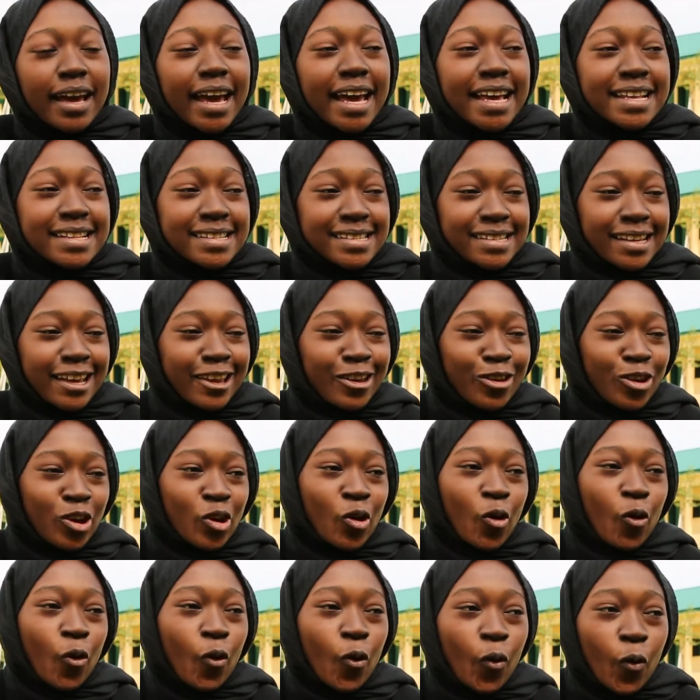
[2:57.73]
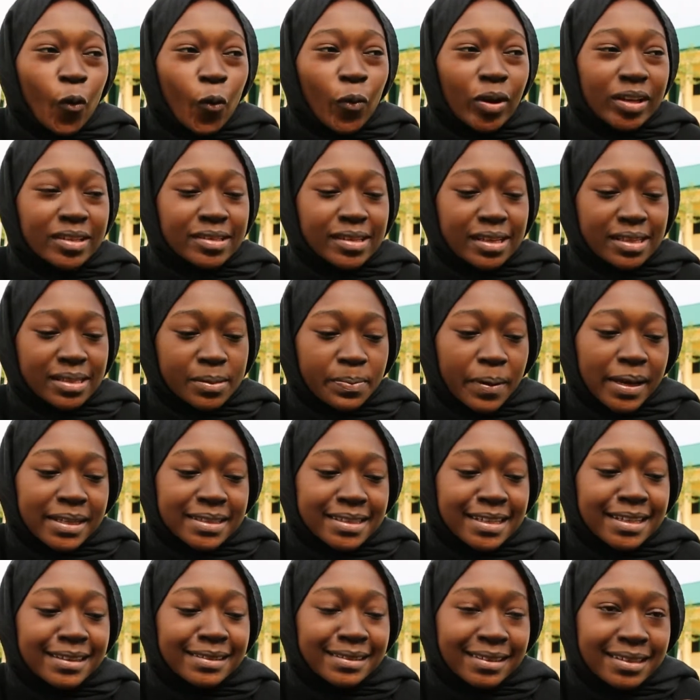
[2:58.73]
It's like you're always
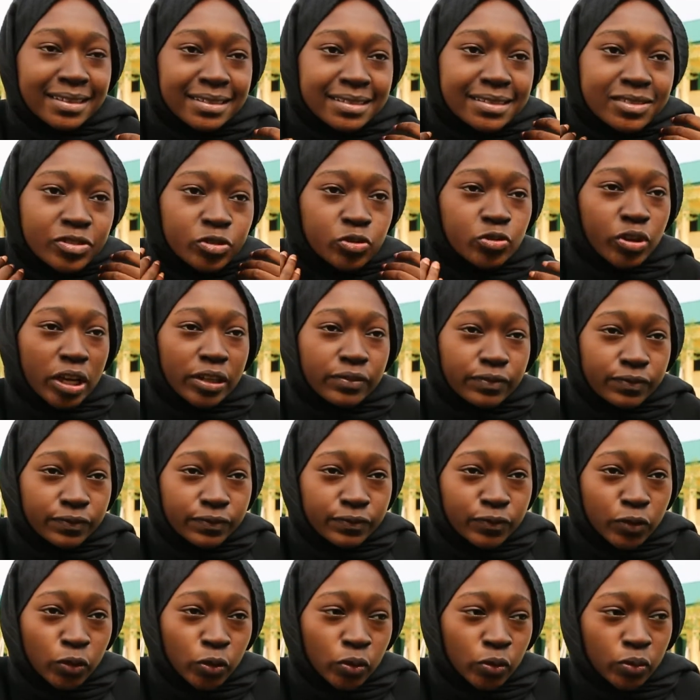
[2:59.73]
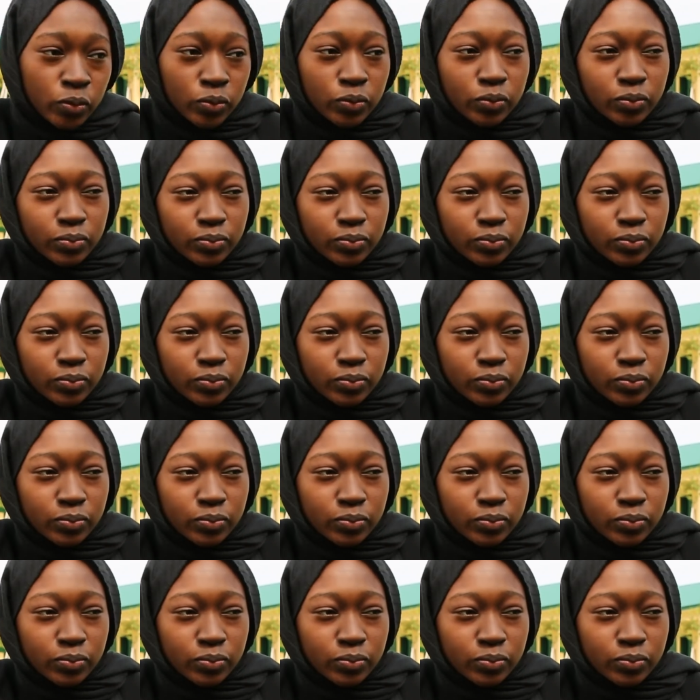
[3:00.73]
expecting this dreadful